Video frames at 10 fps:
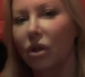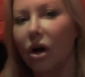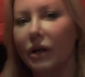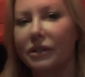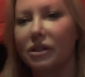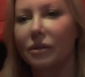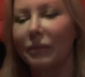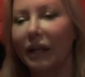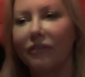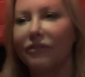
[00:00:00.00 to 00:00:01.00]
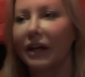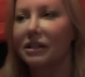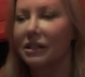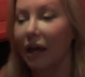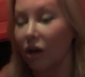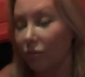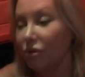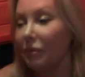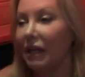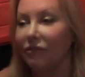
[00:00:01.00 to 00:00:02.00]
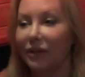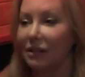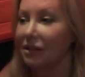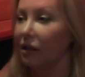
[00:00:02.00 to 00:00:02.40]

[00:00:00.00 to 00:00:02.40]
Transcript: laws to manifest, to help you manifest,